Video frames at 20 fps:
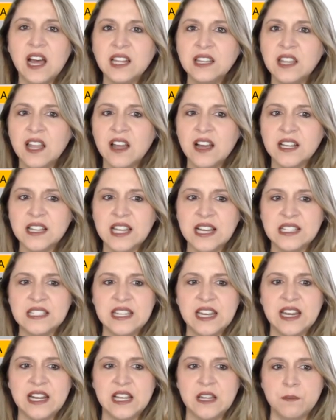unlock that
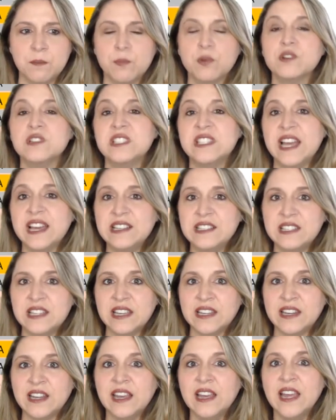data and present
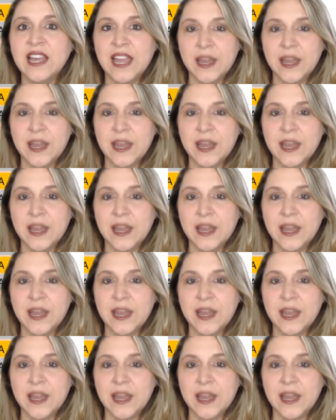it